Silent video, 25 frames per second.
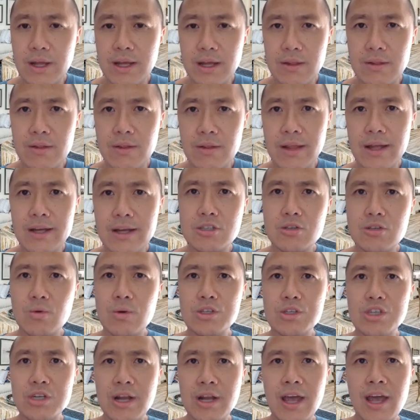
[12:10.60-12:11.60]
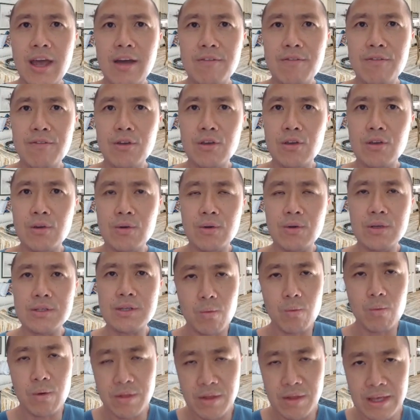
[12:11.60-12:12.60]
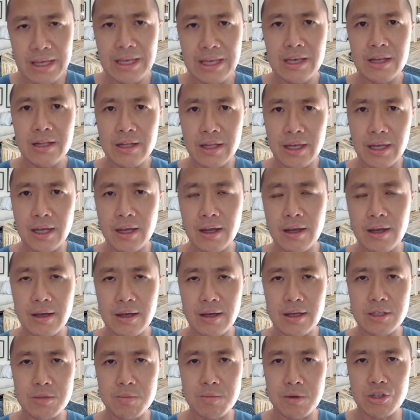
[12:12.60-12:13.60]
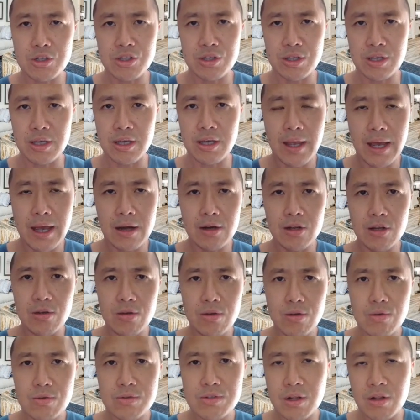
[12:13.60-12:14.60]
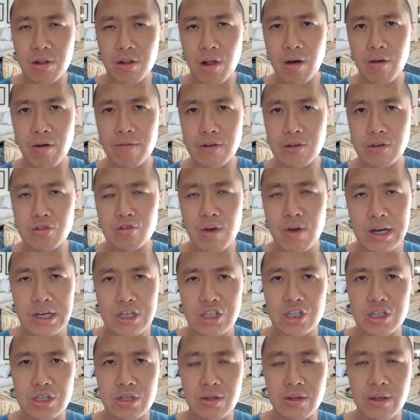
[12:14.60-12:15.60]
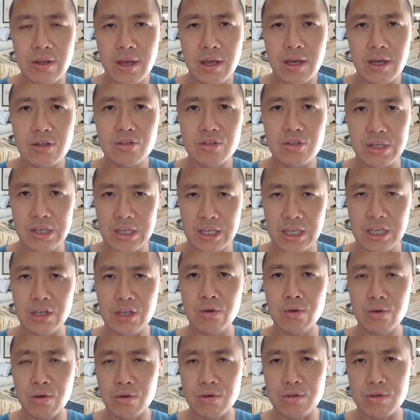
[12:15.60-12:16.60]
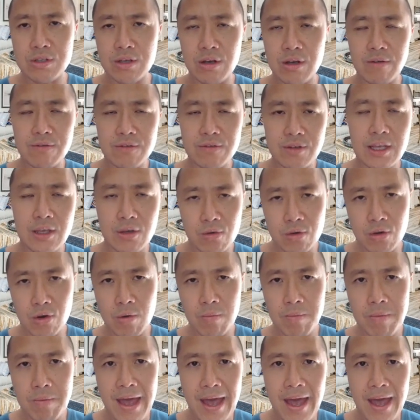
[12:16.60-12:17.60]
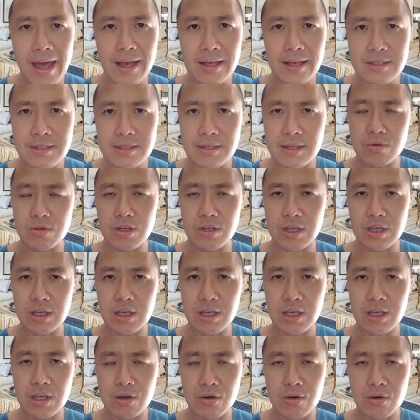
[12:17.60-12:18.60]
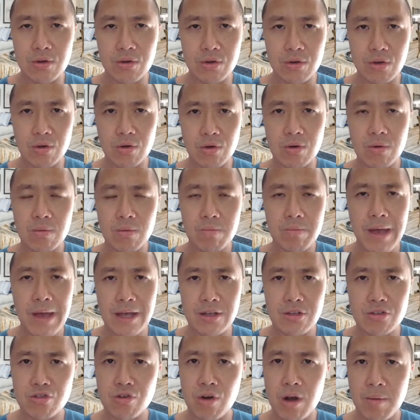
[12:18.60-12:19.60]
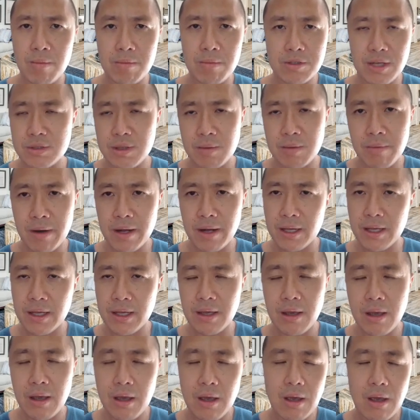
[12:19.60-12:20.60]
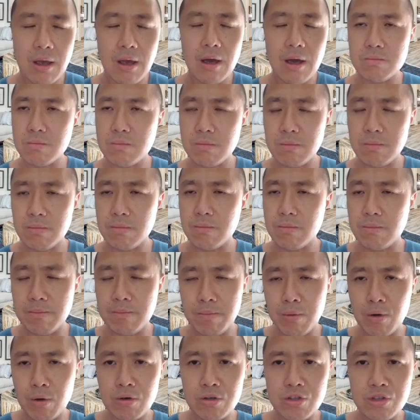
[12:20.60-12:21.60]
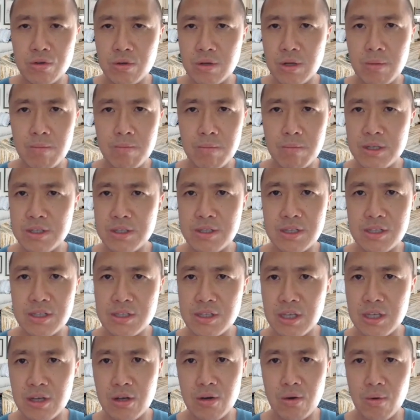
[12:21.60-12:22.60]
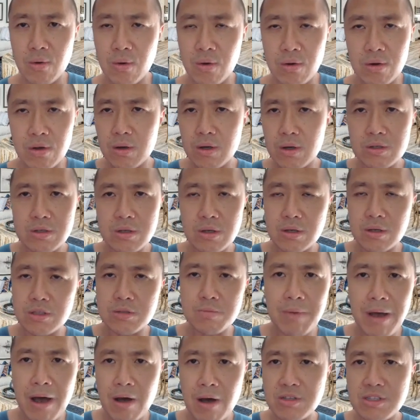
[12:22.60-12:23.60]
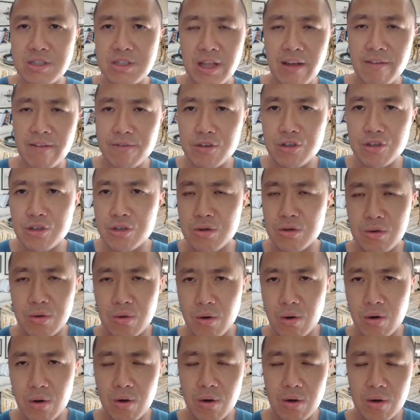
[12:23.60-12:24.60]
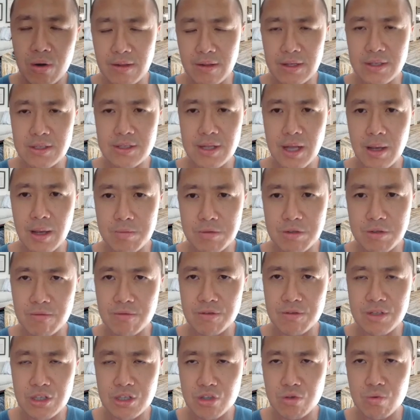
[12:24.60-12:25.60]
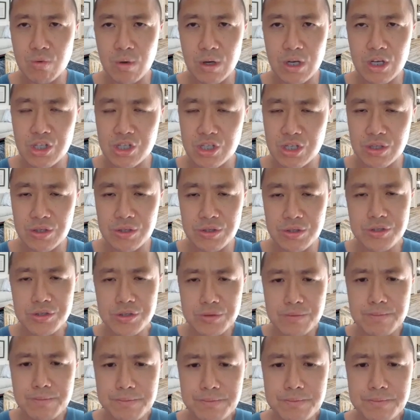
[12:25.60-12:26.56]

next question I have for you is with healing, especially, how do you use the law of attraction to heal yourself, to heal your past, to heal your past traumas? Somebody burned you in a business deal, or a spouse left you, or these types of situations.